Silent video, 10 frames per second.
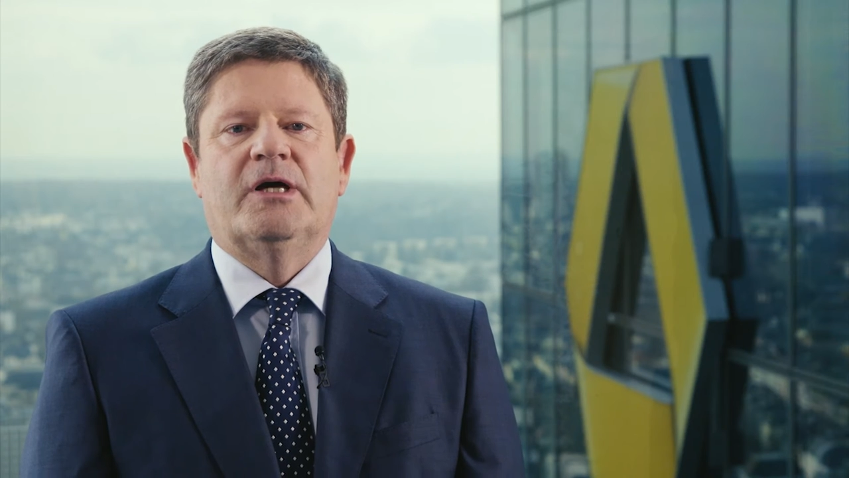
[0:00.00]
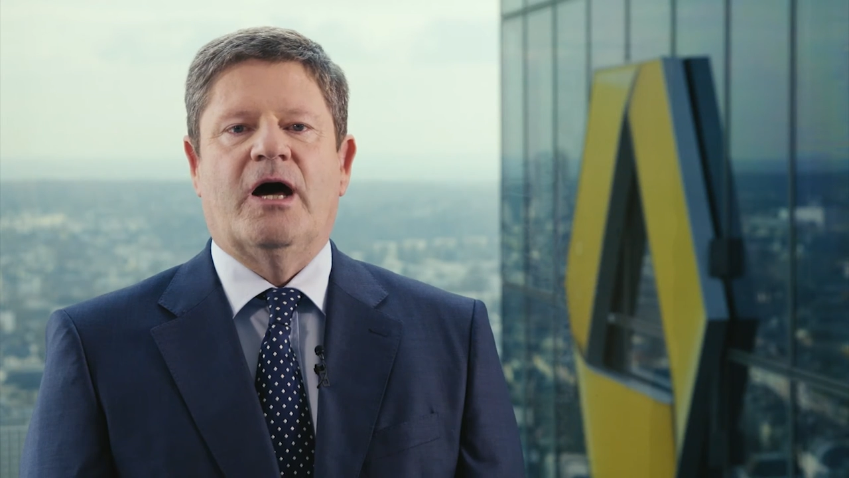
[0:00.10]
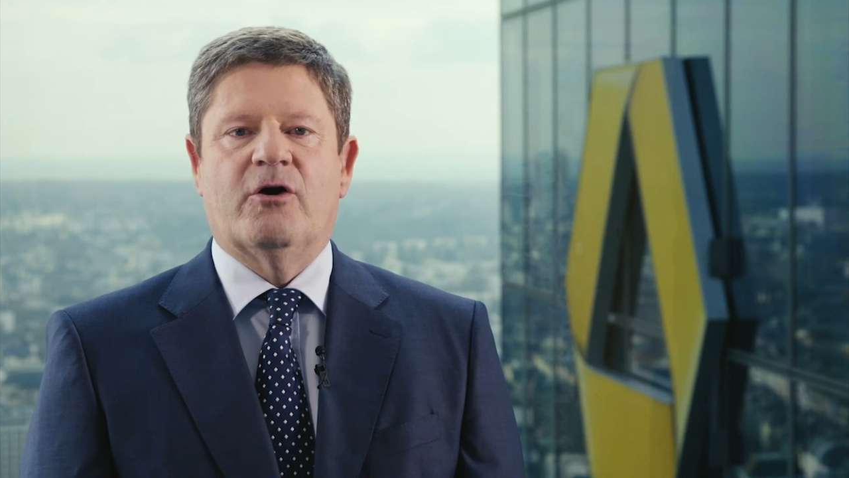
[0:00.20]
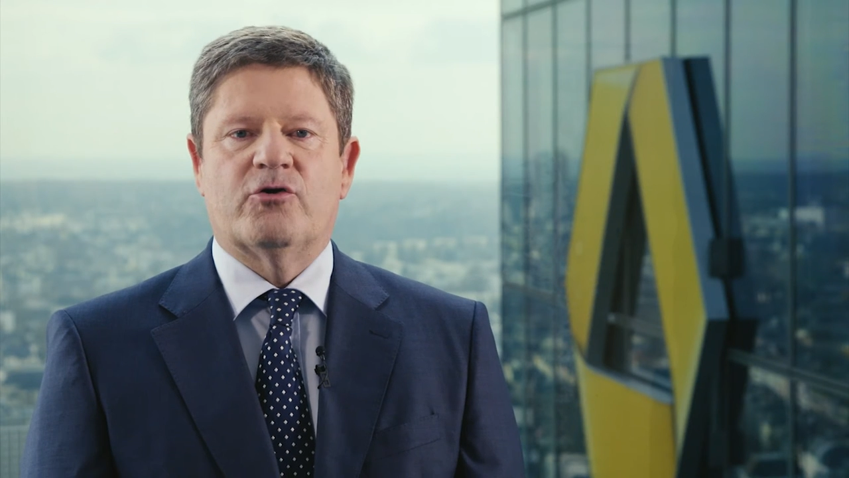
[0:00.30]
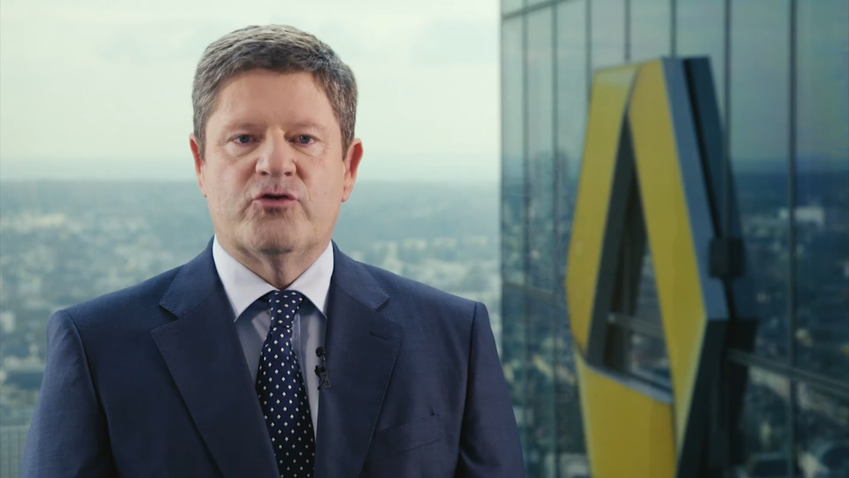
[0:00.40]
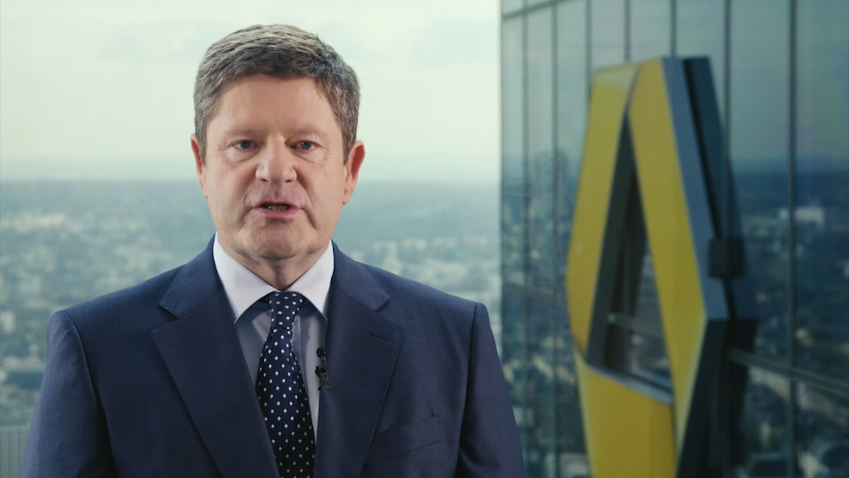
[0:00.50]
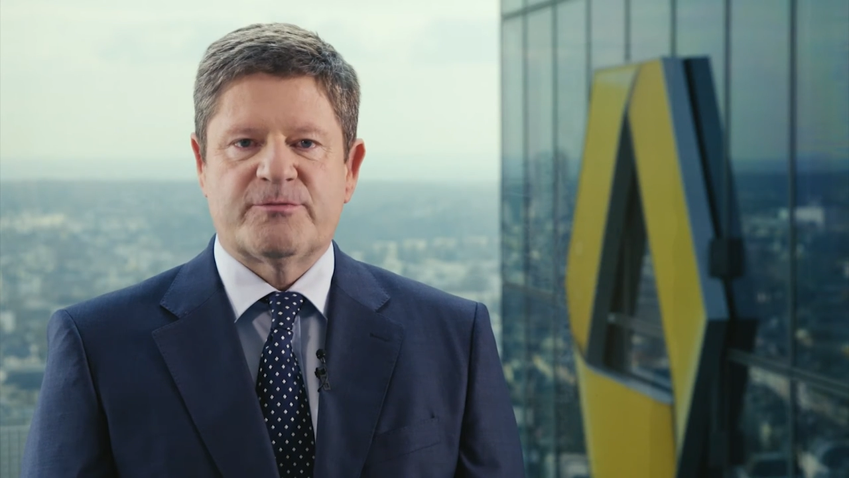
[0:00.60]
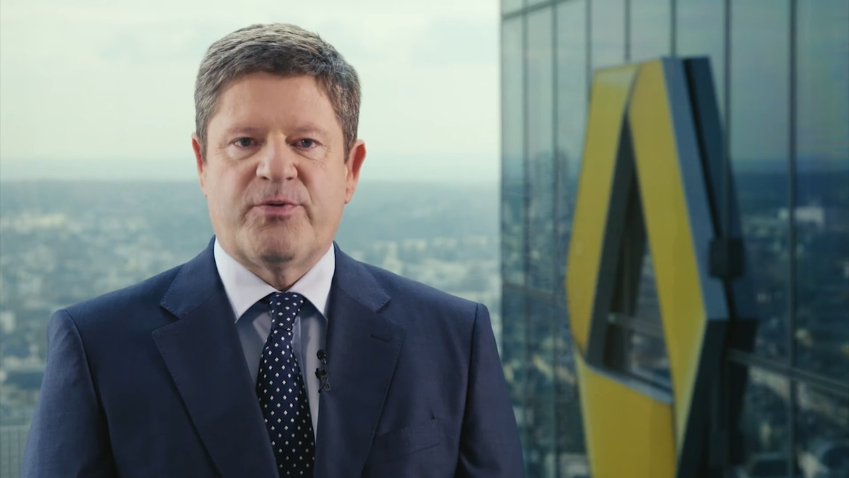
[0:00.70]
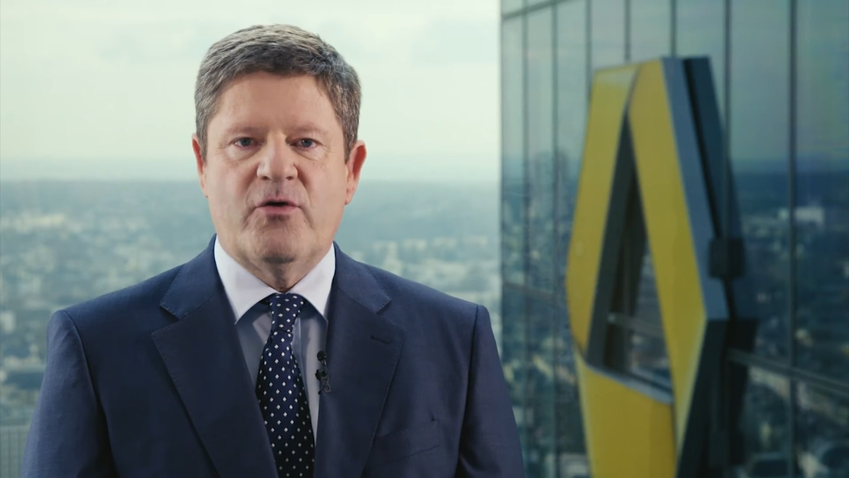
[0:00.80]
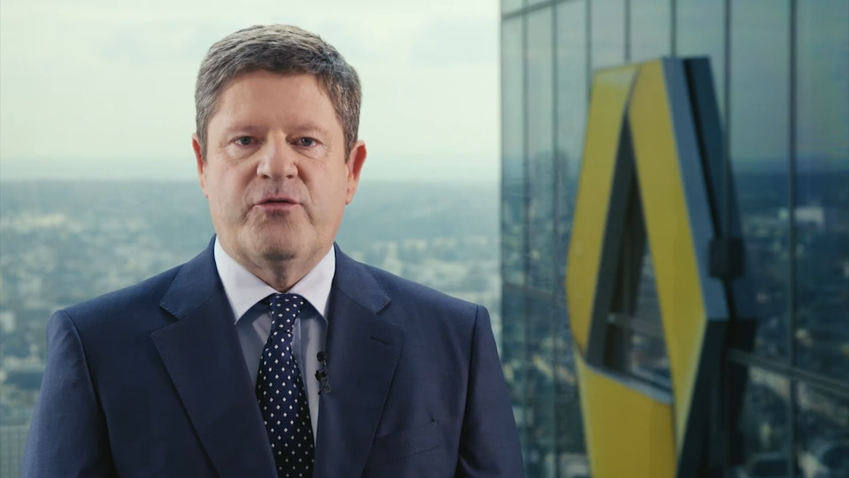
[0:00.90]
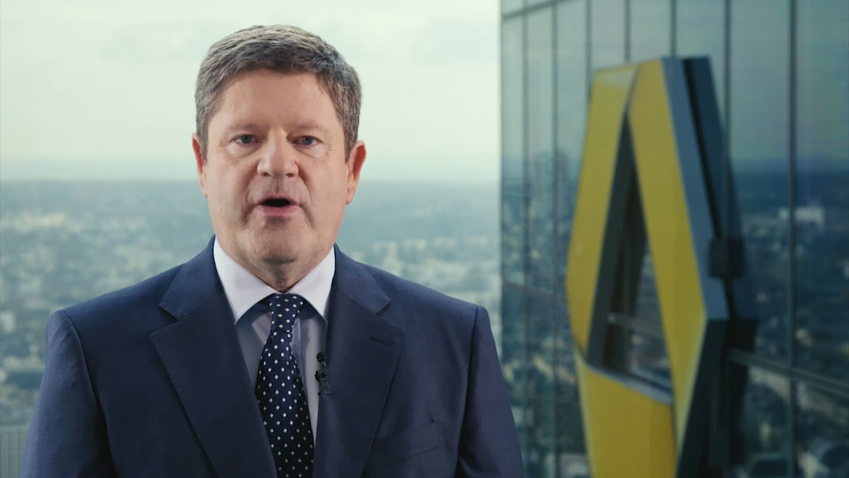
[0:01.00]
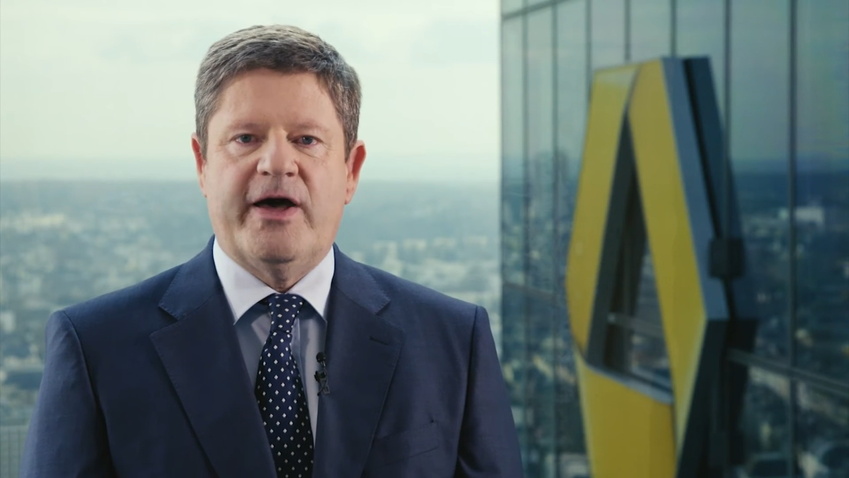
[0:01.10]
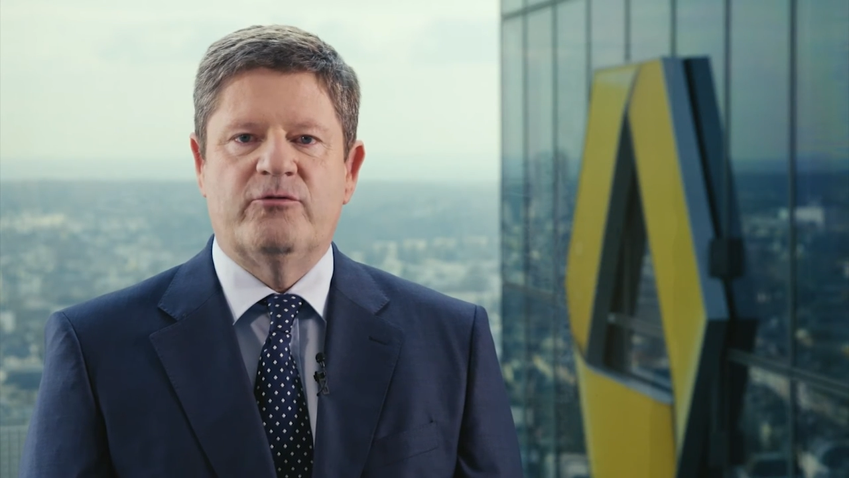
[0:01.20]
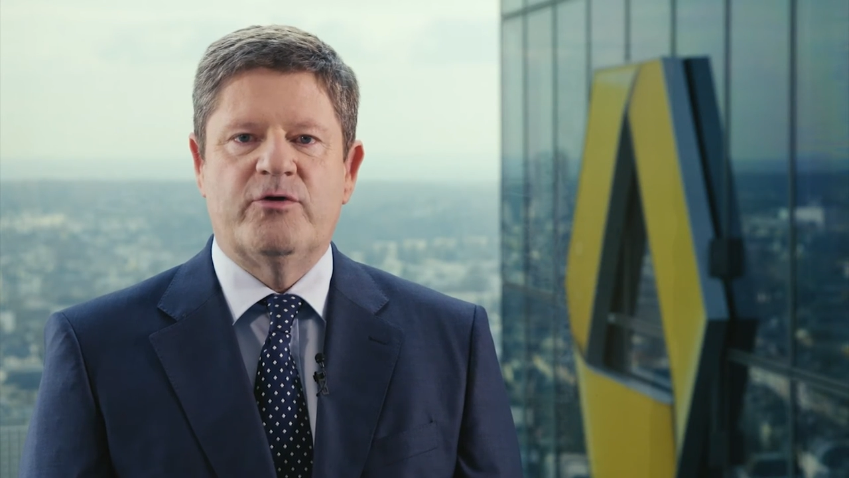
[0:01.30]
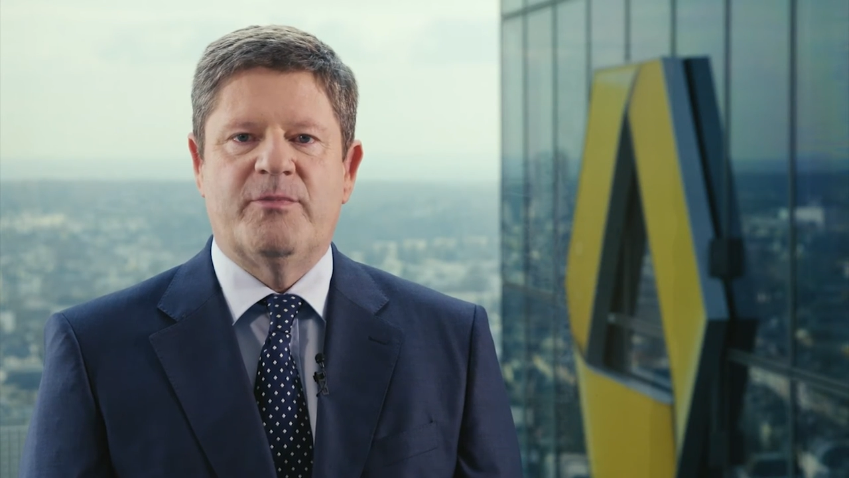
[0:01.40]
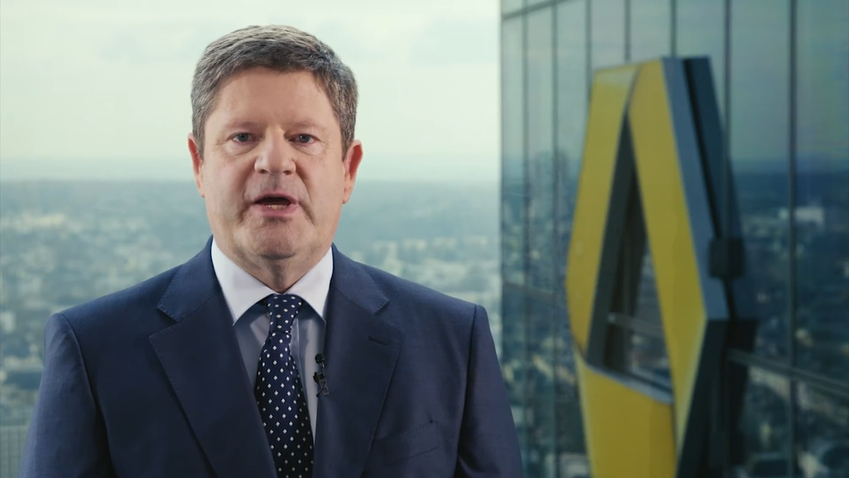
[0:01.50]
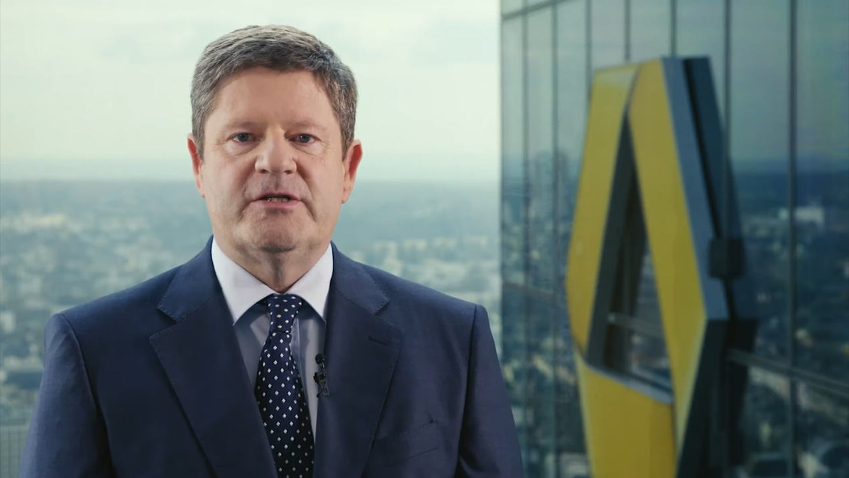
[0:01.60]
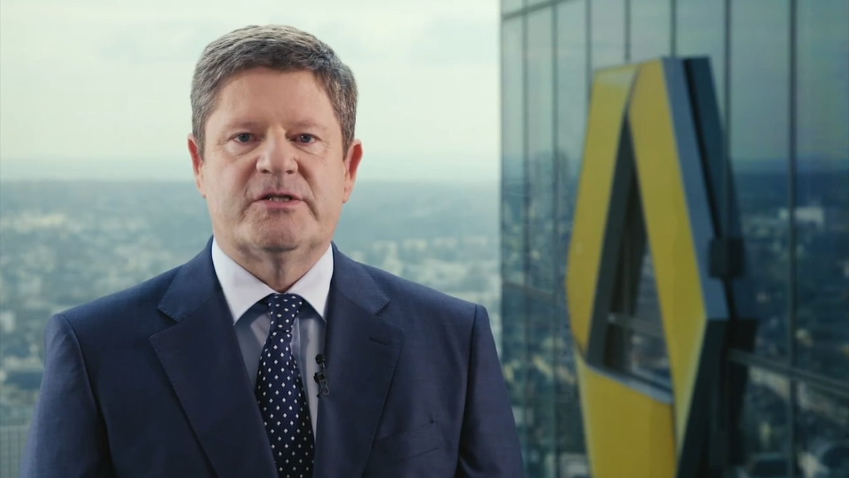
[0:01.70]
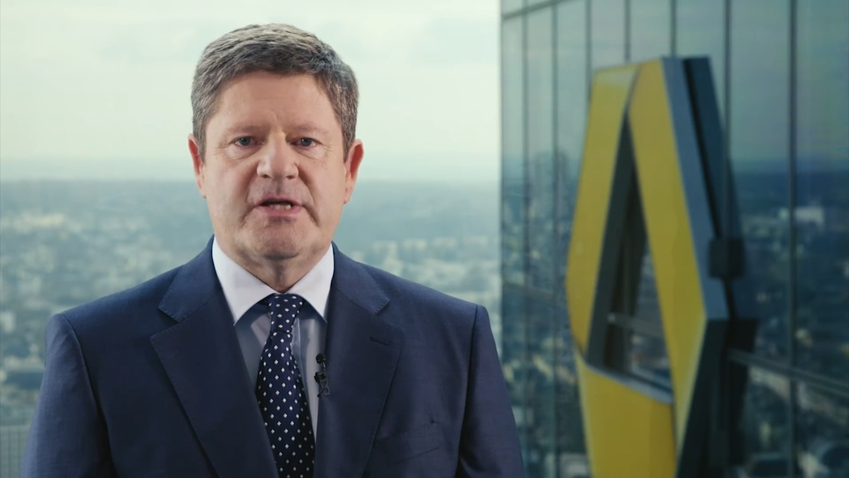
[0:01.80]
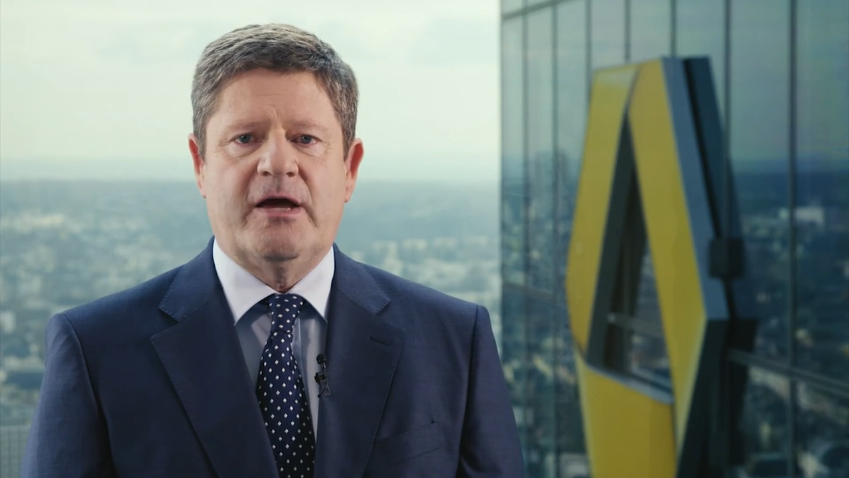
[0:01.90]
Our risk profile
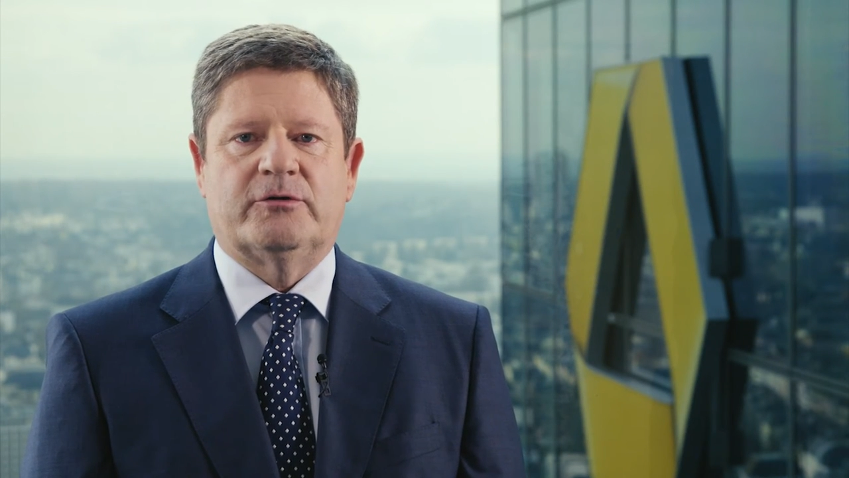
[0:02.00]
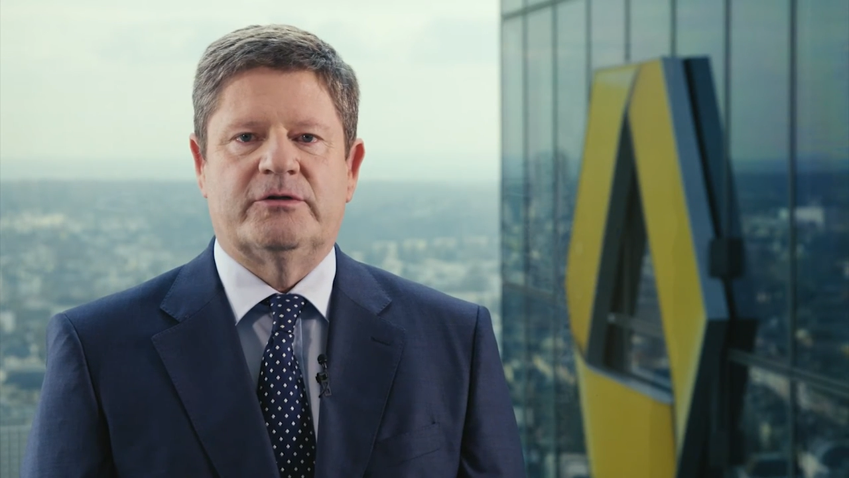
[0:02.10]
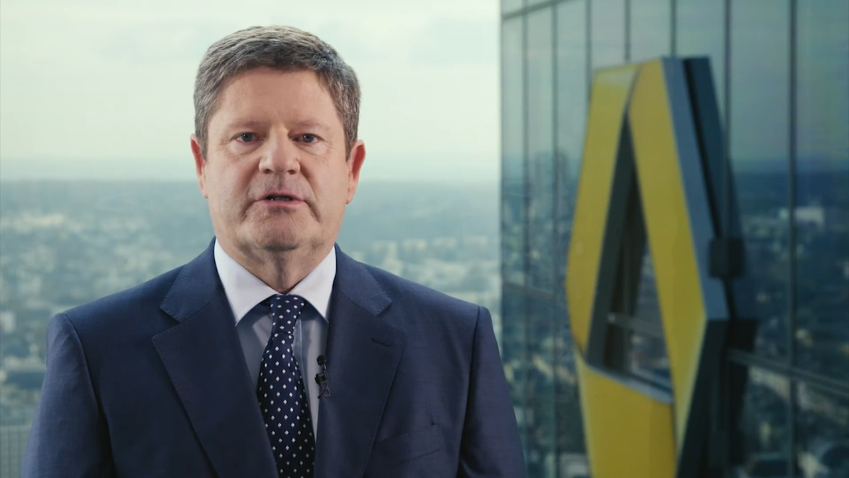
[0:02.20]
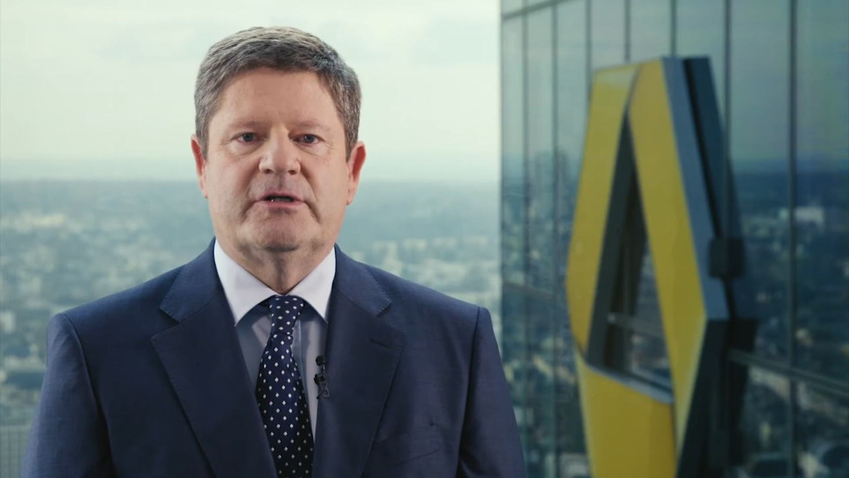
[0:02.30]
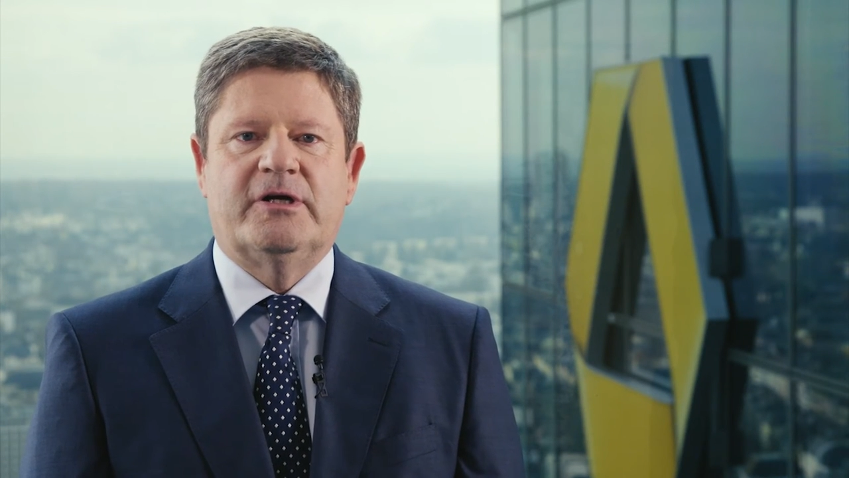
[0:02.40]
remains sound,